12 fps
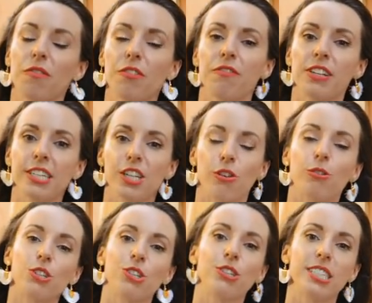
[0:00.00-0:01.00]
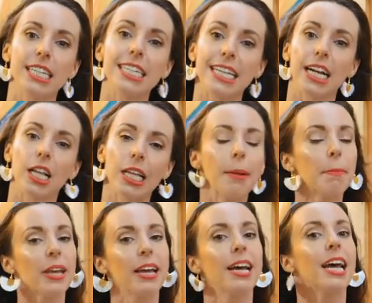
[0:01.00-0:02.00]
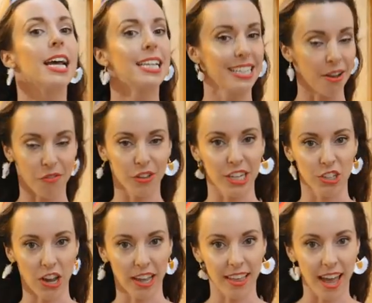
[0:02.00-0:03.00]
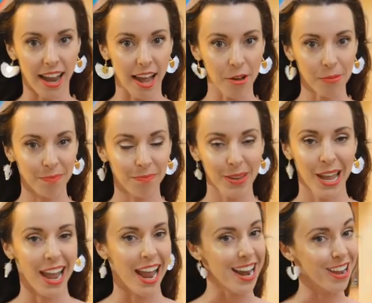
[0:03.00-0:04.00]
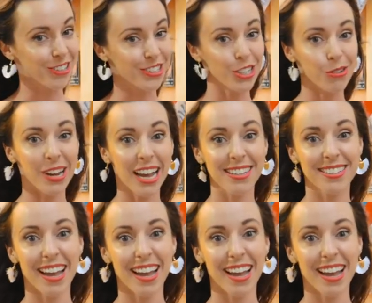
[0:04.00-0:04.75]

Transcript: if you're visiting those two cities in Colombia, definitely check that out. And I'll see you next